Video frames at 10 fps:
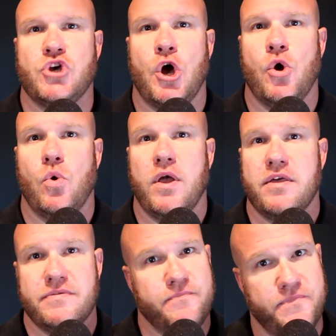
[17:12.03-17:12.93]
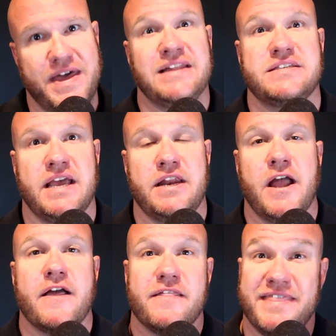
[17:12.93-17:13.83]
so that's
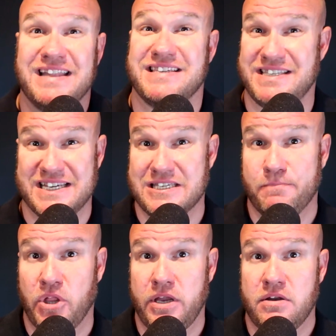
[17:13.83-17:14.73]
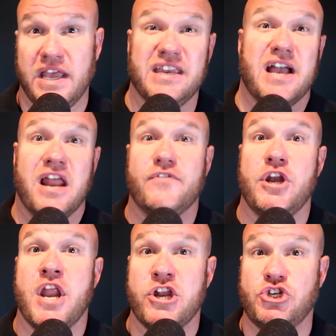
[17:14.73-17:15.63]
it. That's discipline in
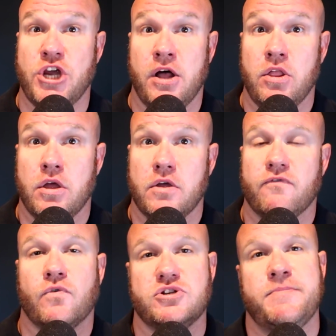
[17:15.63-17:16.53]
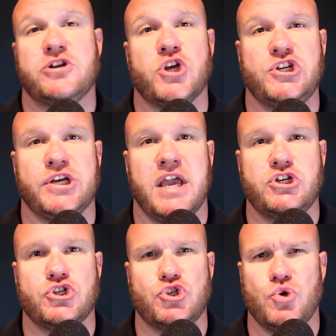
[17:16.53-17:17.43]
kind of a nutshell. For special
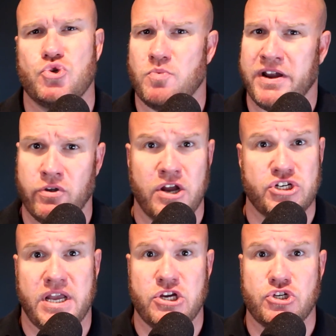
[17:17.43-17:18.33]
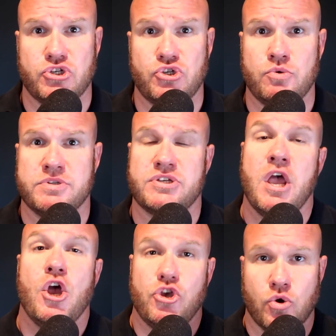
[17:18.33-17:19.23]
education students, regular education
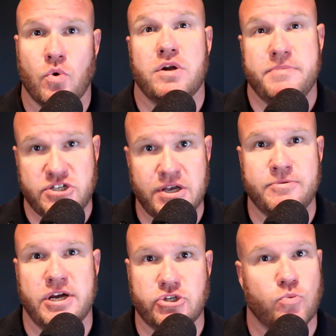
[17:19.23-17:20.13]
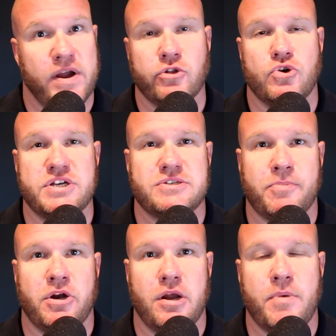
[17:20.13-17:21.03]
students, you're going to be subject to regular
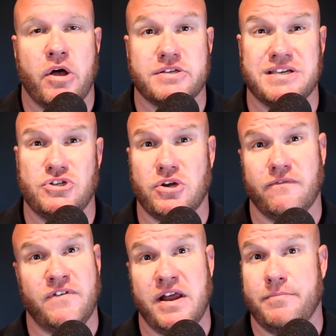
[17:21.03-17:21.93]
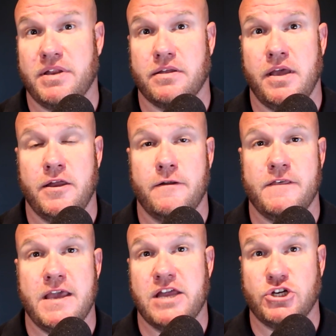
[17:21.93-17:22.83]
disciplinary policies. You can find them
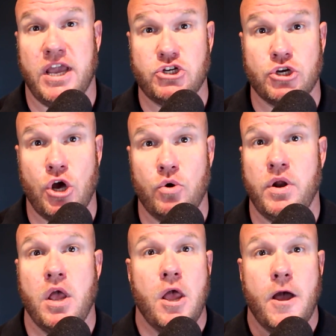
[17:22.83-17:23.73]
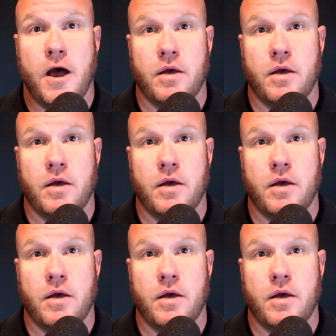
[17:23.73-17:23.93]
in the education code.